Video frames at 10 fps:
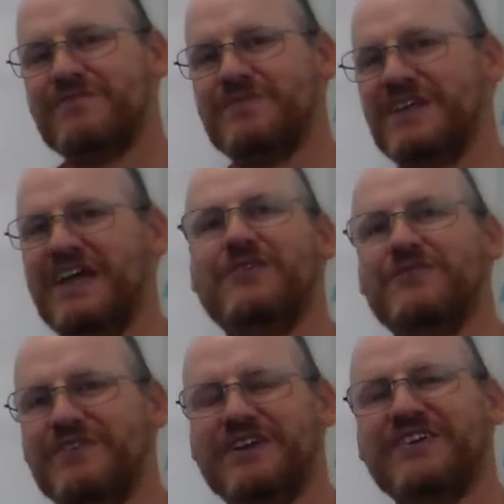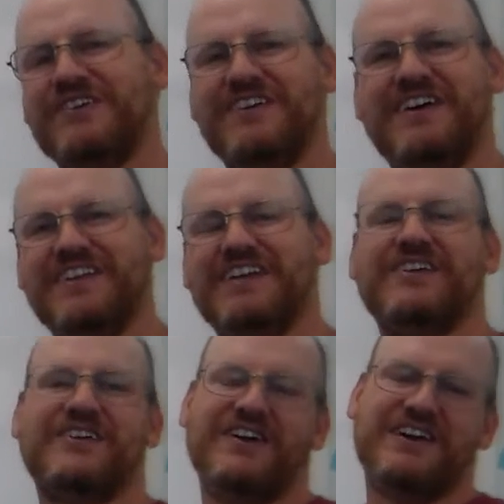from the elevator on that
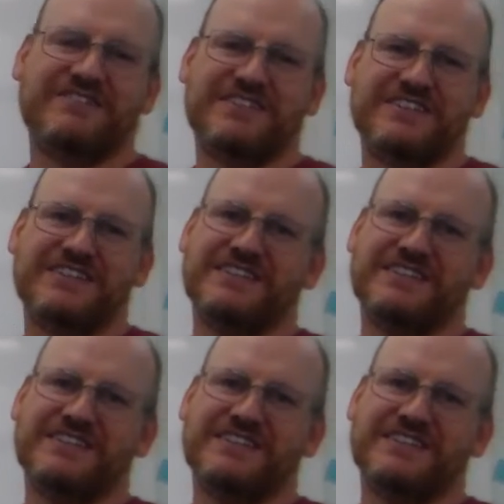aircraft,